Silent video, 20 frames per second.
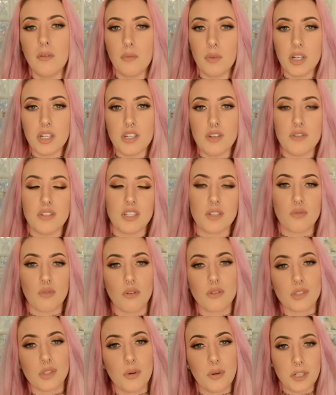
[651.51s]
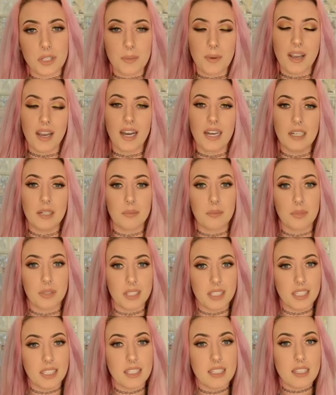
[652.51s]
when using Rose Quartz by Ion
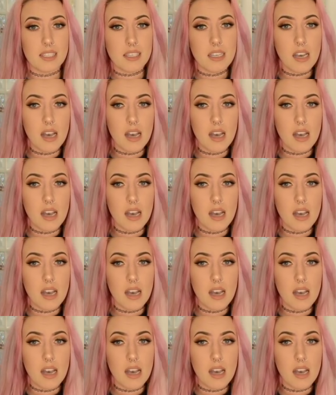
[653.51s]
Brilliance.